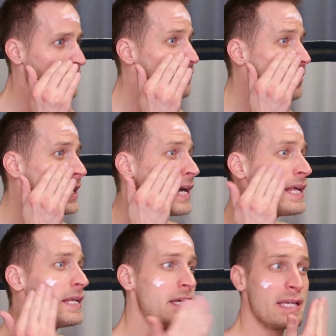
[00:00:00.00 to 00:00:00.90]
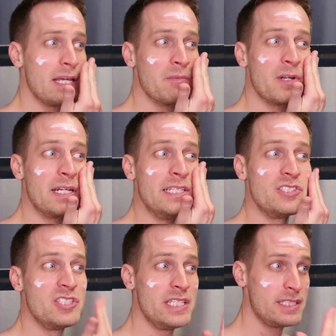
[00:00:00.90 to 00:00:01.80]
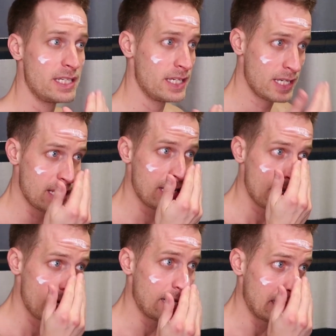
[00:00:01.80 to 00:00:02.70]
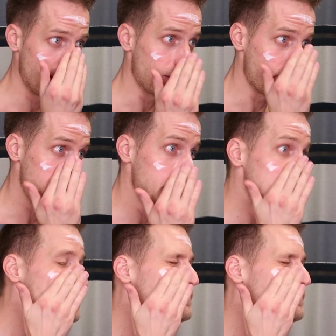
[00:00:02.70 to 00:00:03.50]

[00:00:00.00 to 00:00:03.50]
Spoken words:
on my forehead and one on each cheek, and then rub it in.